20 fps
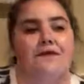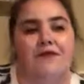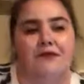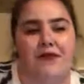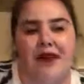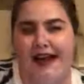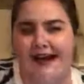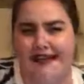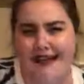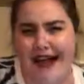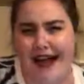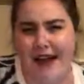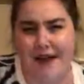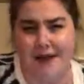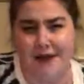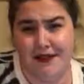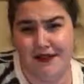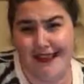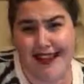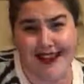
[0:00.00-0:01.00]
And I
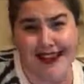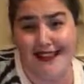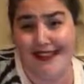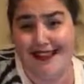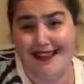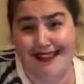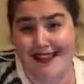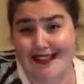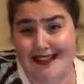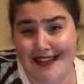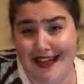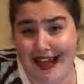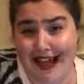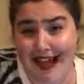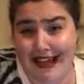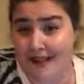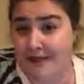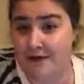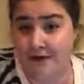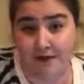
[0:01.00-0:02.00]
don't, like, this is not
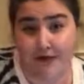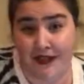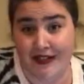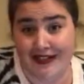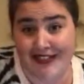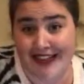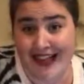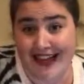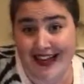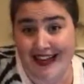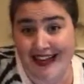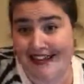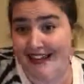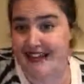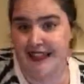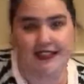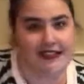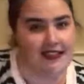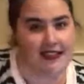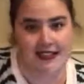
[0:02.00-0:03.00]
real science,
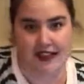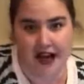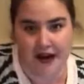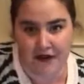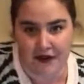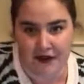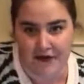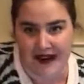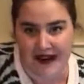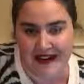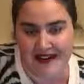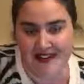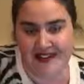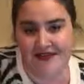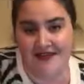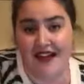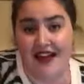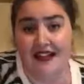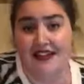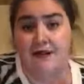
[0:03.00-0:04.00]
this is not real medical
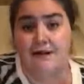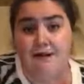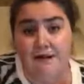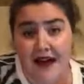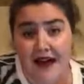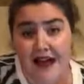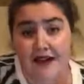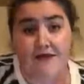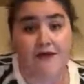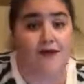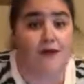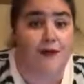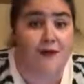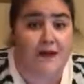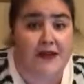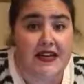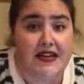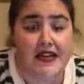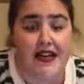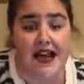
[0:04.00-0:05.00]
advice, but for
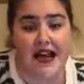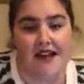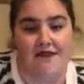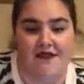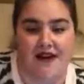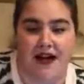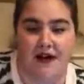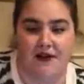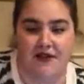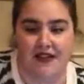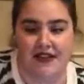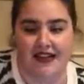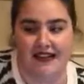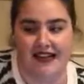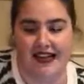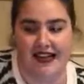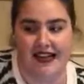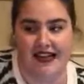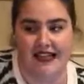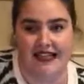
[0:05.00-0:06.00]
me, I found that
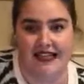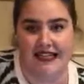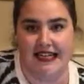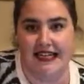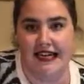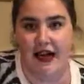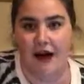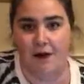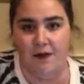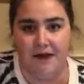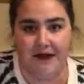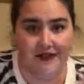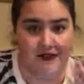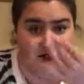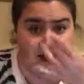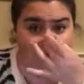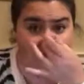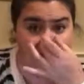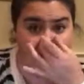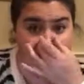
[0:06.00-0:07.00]
like it did help me
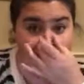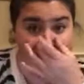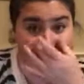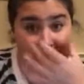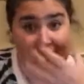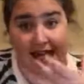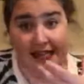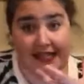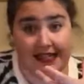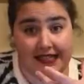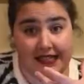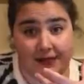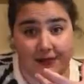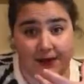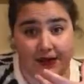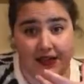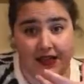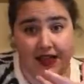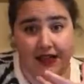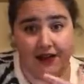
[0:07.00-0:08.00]
feel like my sinuses were
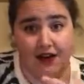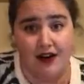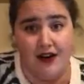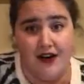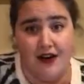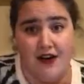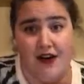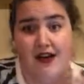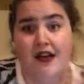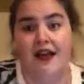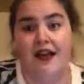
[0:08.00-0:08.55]
clearer,